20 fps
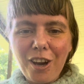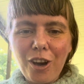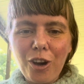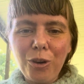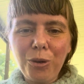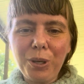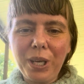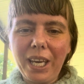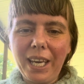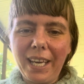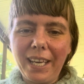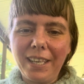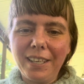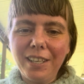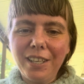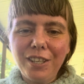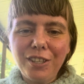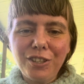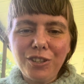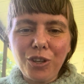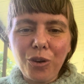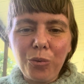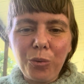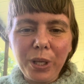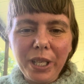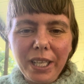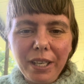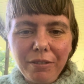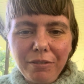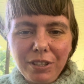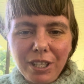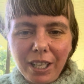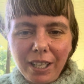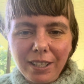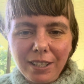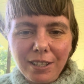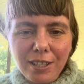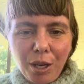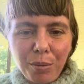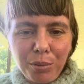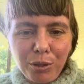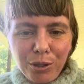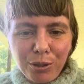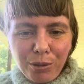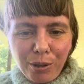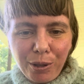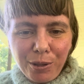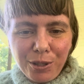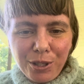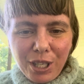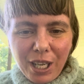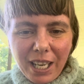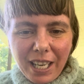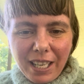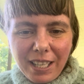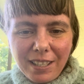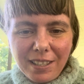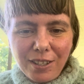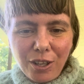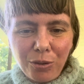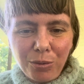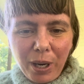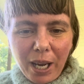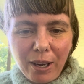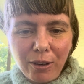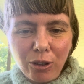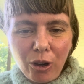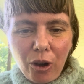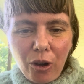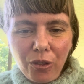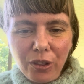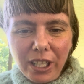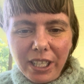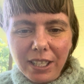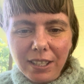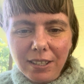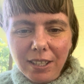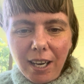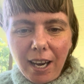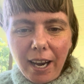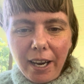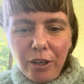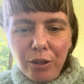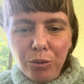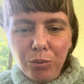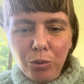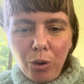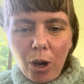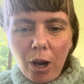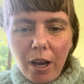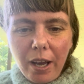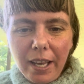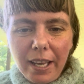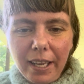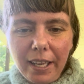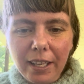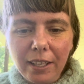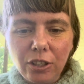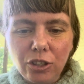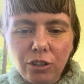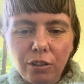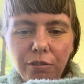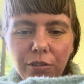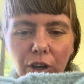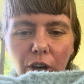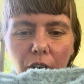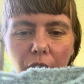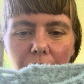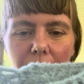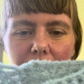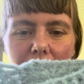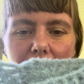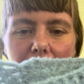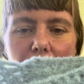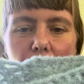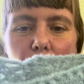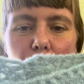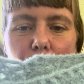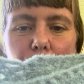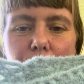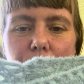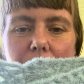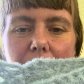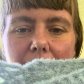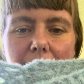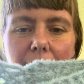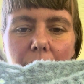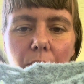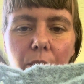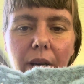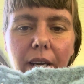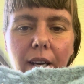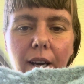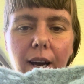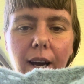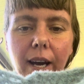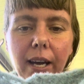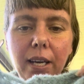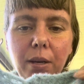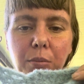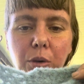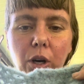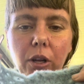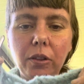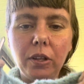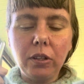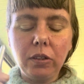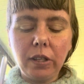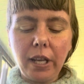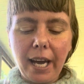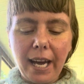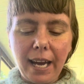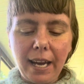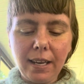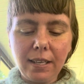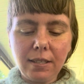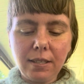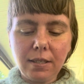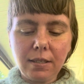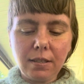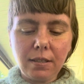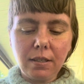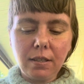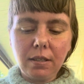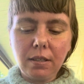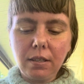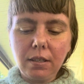Okay, so we have done double crochets around the entire raw edge of our cowl now, and I am on the last